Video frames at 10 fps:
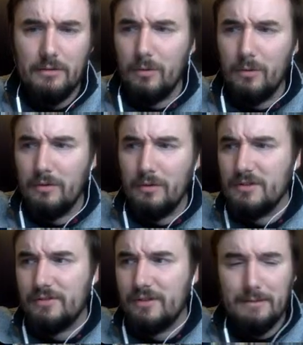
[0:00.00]
Or
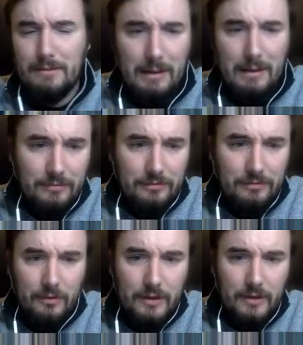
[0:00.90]
just like
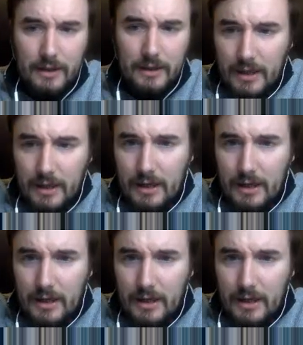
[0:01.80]
mammoths were a thing.